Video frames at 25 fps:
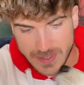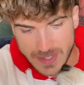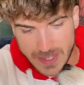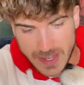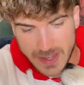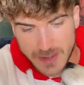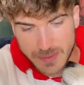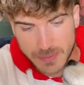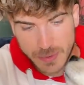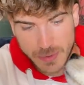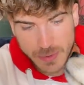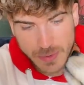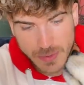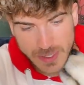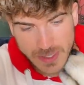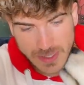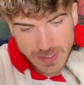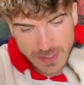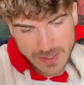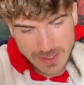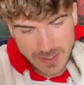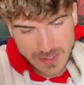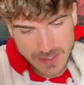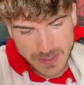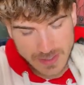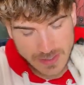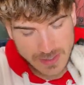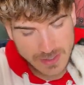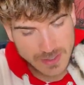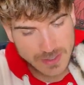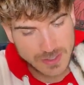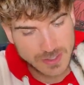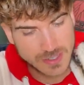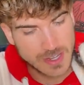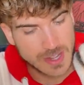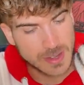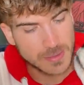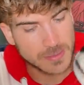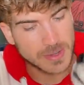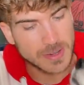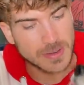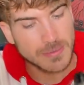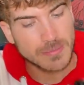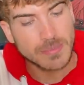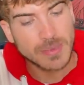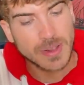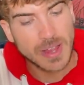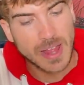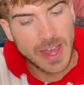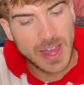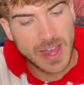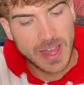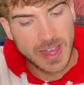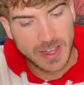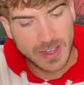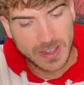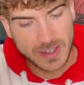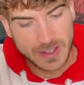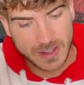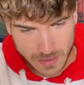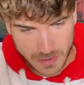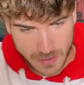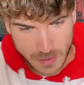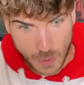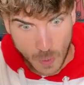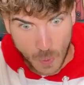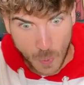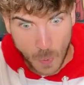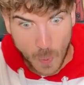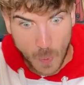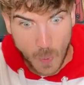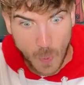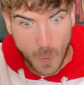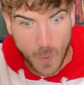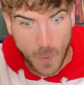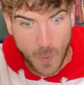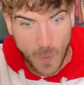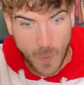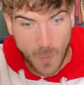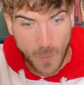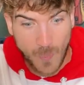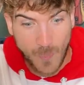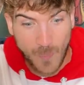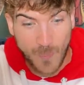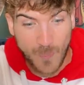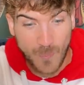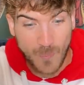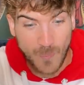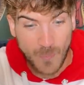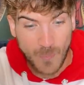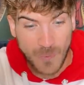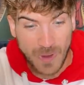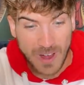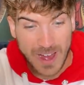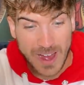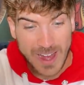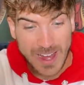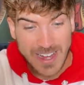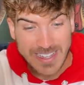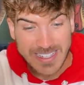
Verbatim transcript: 10 points, dominant black, Oh,